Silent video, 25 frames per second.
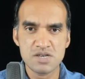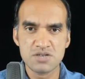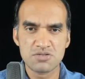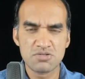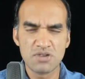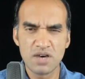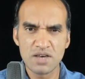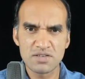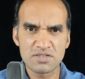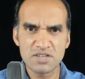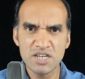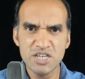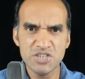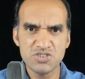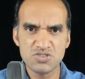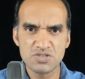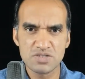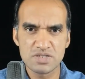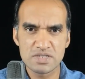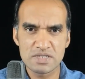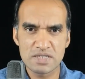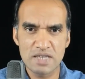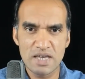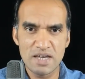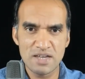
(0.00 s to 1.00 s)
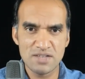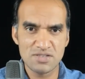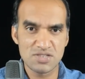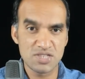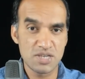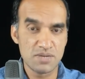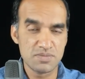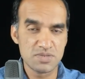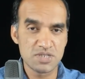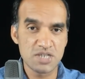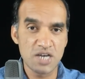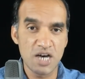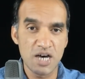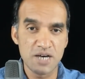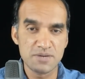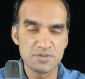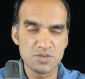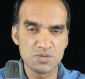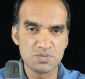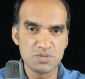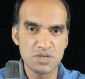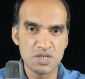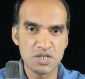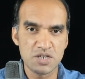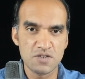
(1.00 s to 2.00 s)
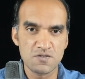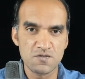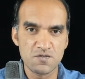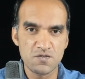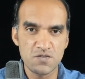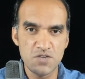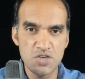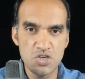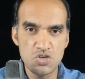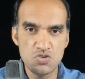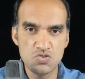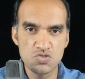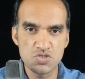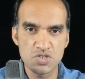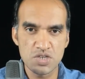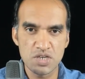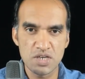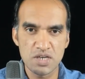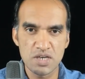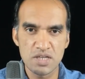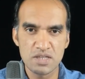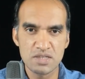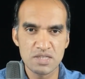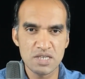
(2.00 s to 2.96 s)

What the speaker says: translations can sometimes be confusing